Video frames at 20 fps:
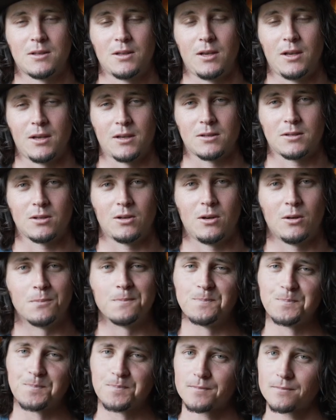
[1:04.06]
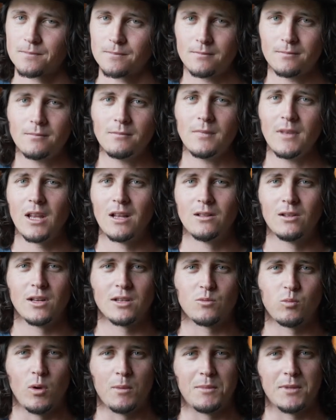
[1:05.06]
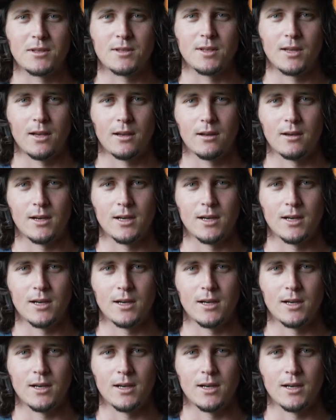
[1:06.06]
think. So let's whip this thing